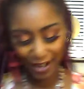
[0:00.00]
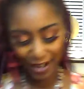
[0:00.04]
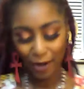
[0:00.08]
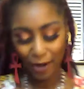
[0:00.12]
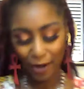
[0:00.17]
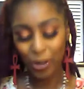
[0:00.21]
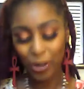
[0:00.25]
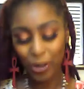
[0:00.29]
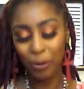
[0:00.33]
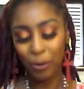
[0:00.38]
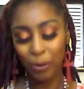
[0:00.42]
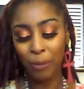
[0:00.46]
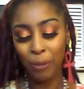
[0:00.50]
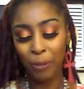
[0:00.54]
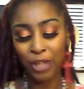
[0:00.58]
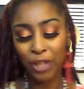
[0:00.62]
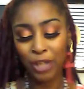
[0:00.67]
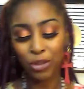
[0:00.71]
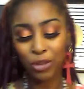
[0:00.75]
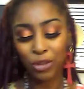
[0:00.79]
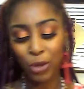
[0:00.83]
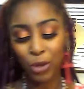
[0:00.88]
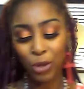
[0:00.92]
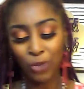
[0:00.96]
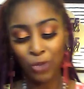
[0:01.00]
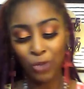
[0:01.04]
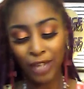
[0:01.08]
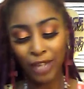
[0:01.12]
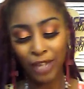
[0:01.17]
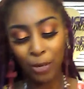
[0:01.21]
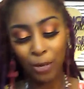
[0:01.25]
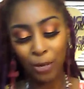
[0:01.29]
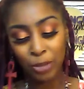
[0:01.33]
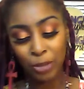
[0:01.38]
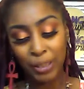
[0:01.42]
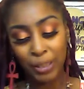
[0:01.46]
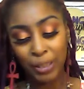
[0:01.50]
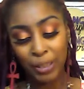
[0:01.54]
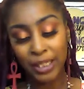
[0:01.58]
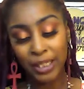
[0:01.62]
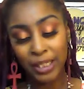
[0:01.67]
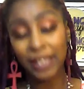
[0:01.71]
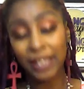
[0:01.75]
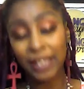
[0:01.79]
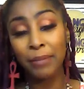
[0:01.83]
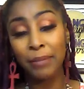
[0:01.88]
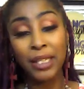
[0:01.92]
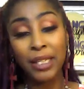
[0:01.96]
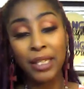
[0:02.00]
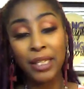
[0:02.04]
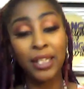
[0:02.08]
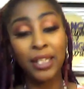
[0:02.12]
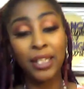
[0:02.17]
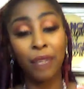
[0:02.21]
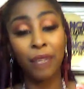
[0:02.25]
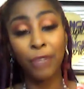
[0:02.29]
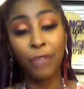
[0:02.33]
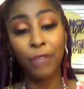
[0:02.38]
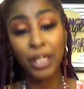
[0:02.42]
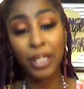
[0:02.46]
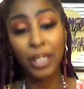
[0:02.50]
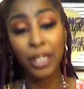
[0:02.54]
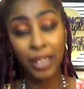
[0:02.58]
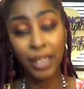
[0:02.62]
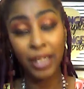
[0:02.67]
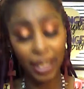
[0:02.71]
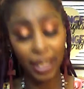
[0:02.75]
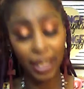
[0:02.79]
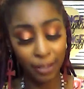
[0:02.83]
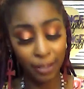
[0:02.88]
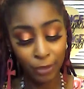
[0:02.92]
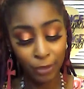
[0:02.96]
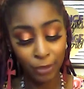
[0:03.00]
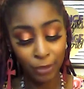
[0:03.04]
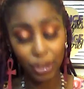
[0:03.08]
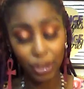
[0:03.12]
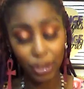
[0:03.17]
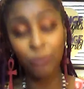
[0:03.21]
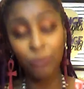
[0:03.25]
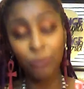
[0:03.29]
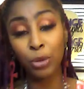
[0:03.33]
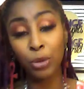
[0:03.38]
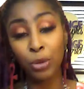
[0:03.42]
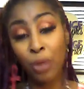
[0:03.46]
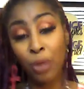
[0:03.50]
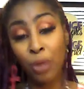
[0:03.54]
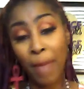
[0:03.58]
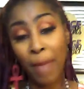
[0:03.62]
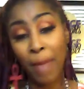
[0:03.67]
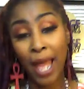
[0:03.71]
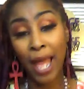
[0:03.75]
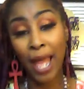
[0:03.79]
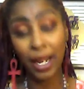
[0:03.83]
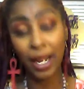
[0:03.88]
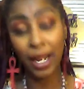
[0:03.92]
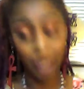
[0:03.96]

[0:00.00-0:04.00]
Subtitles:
On a perpetual overlay, which basically means the infinity. I like to the moon and back.